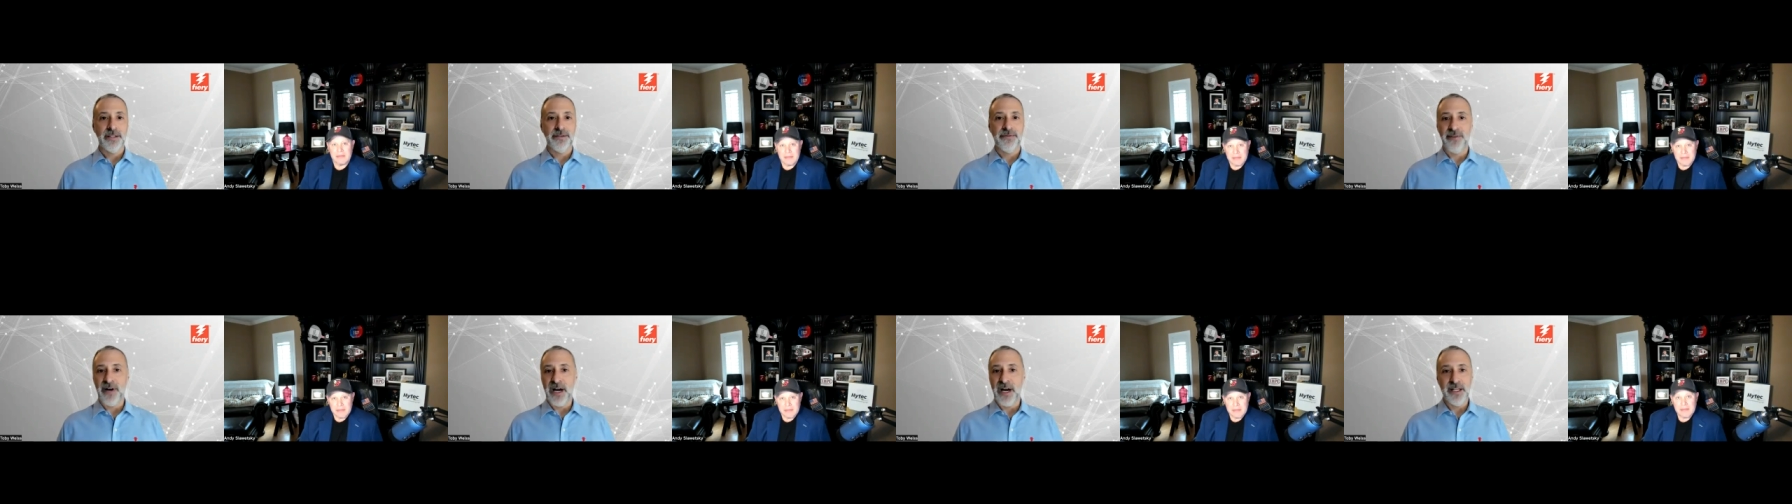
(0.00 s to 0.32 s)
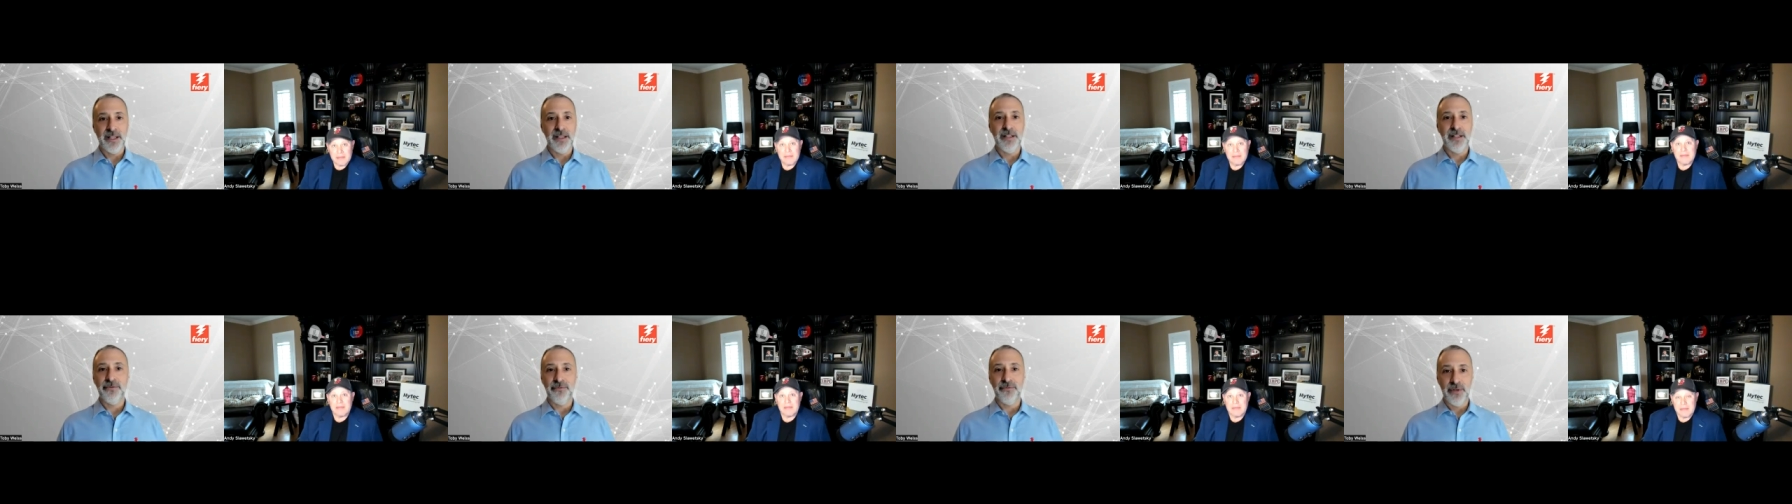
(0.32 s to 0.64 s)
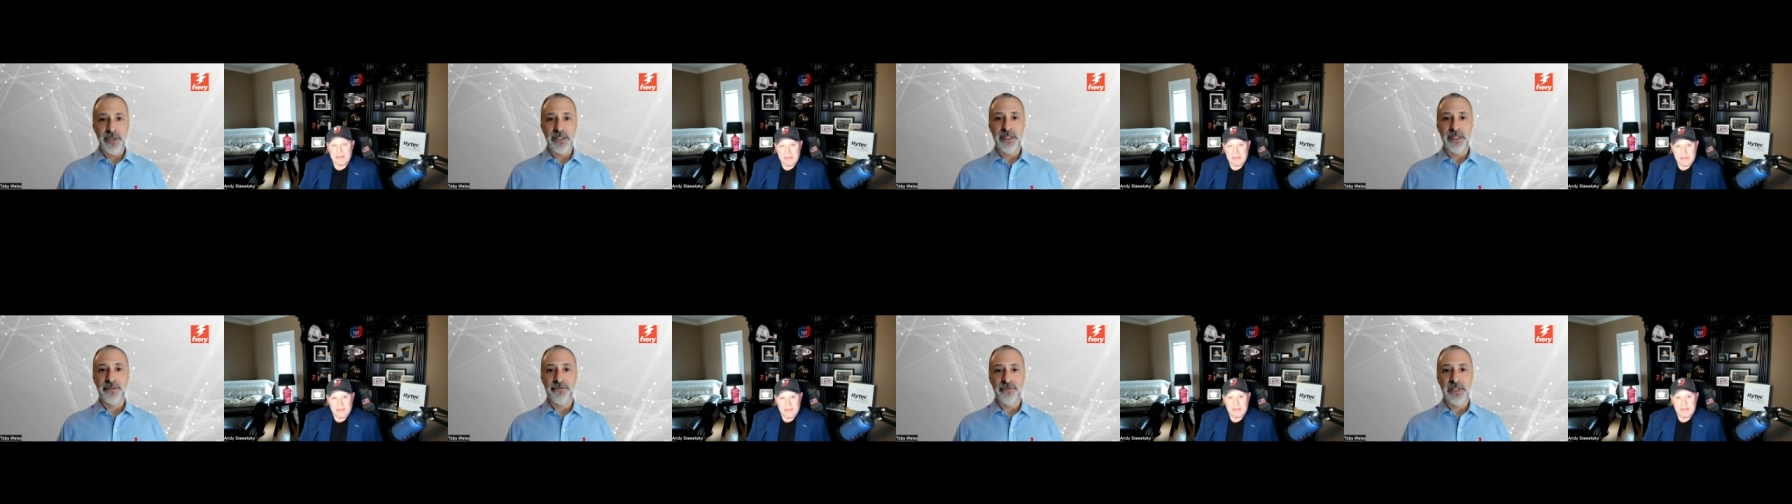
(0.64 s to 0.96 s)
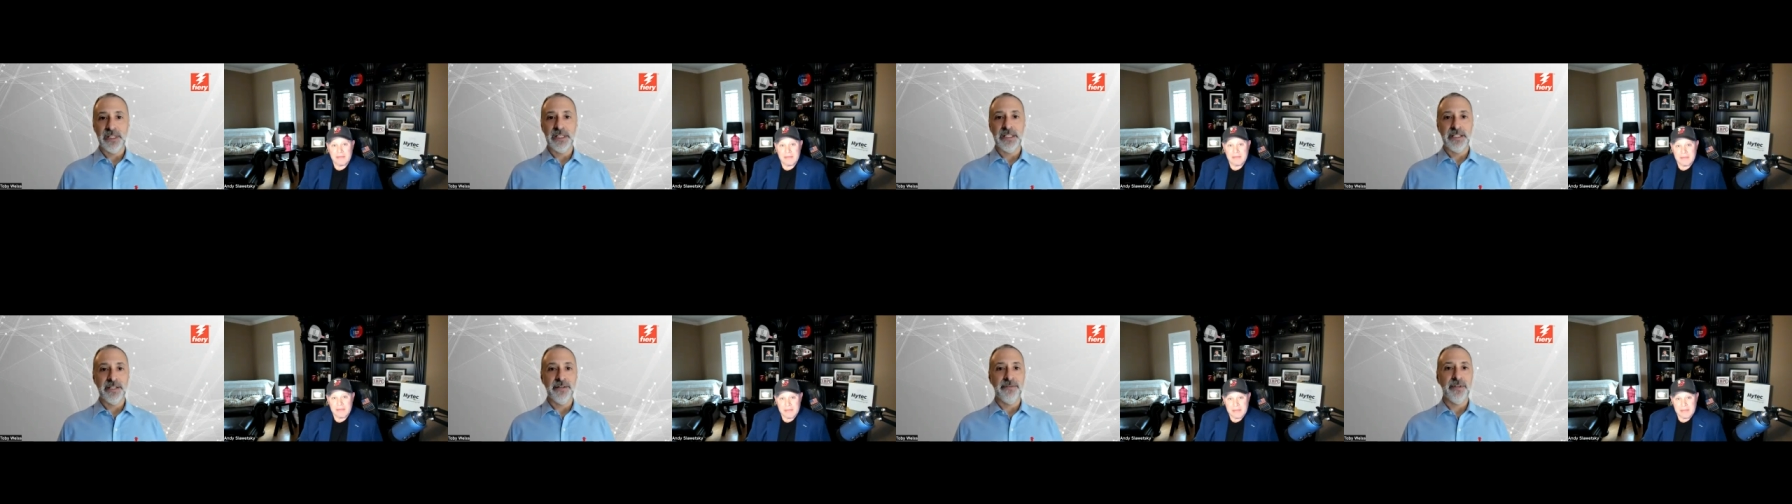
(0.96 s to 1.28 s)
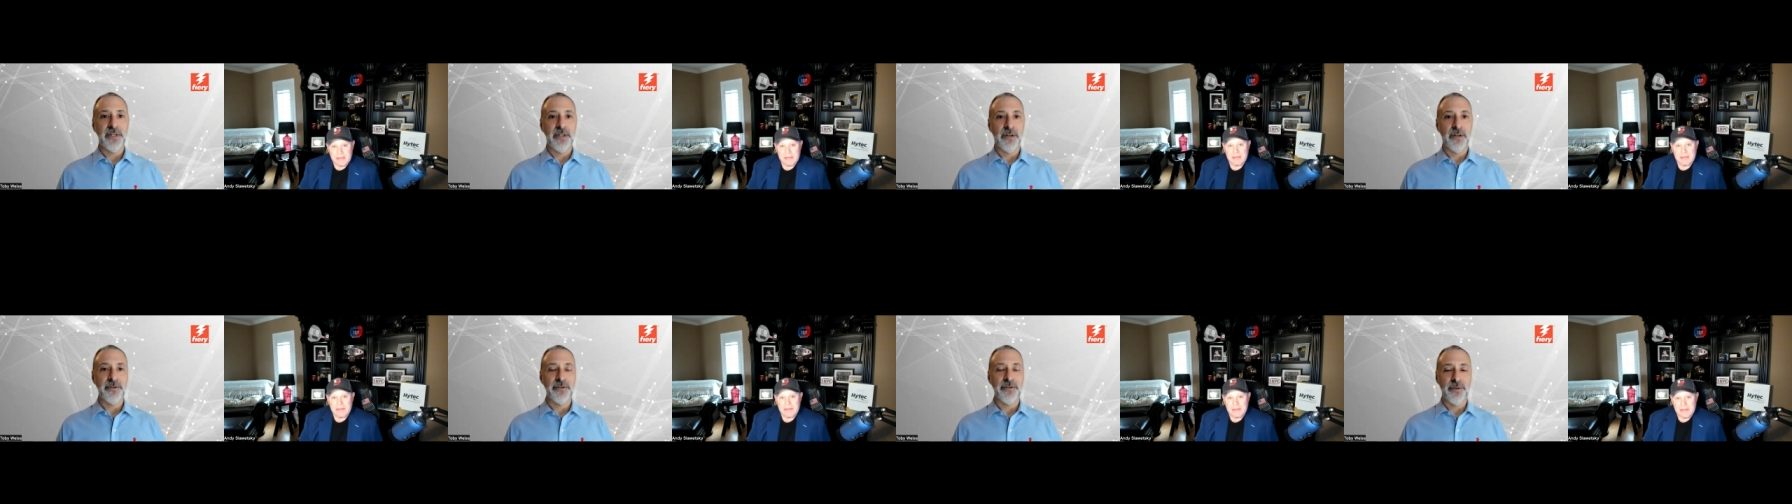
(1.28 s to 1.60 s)
frankly really, really
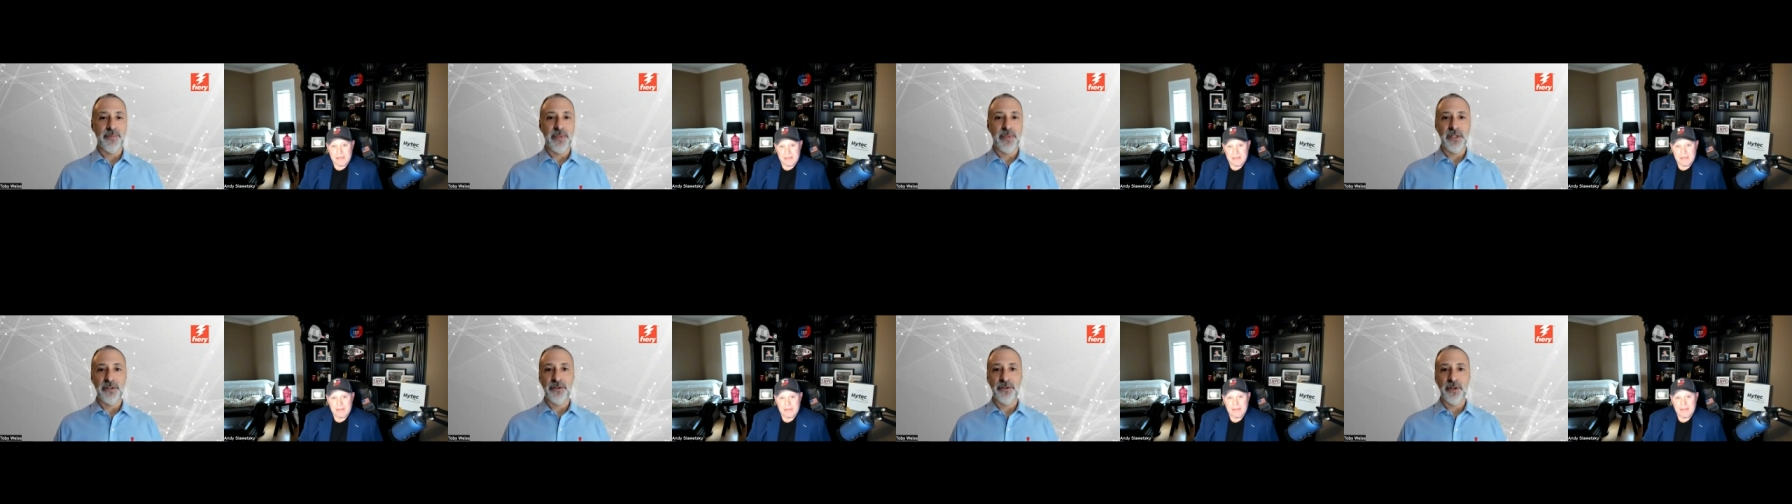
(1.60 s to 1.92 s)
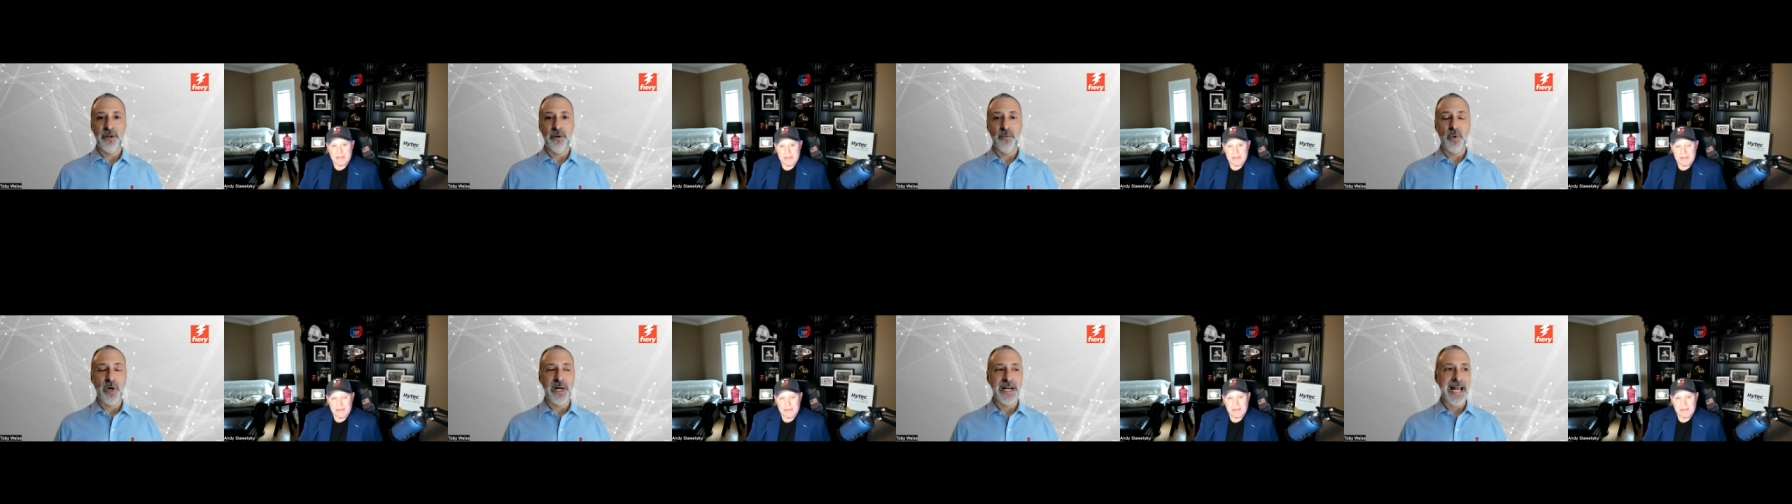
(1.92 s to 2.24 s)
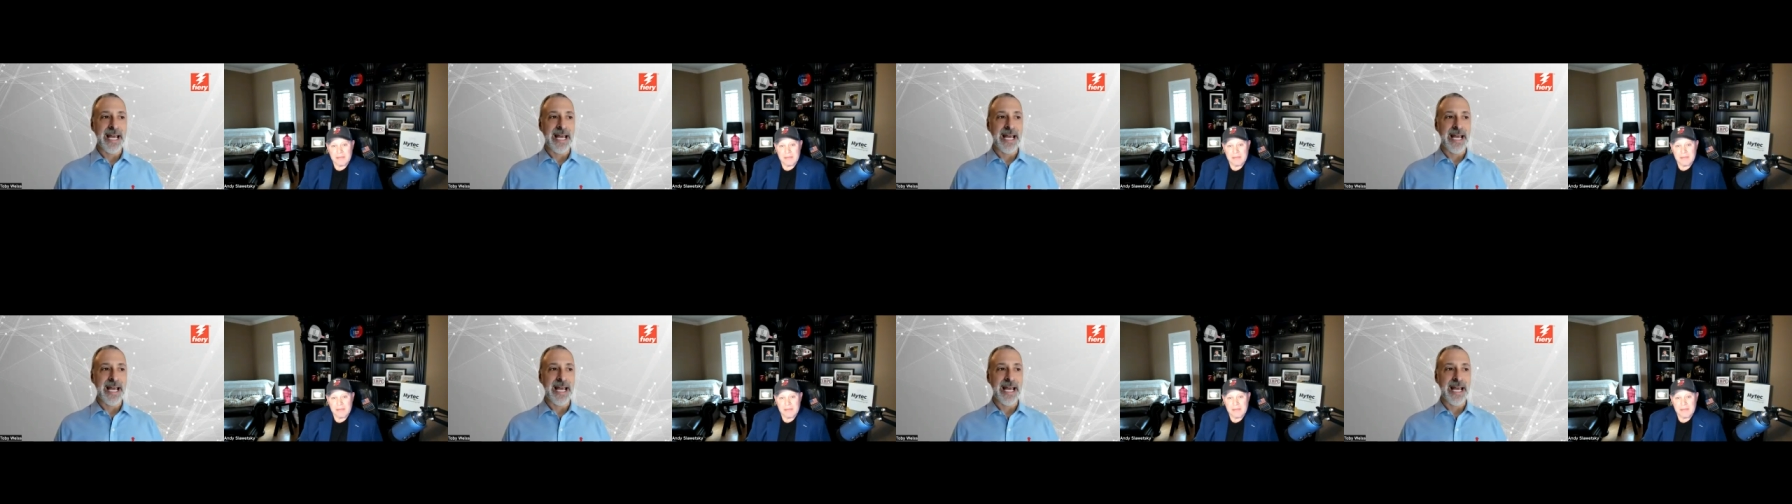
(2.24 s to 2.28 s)
difficult to build a good one.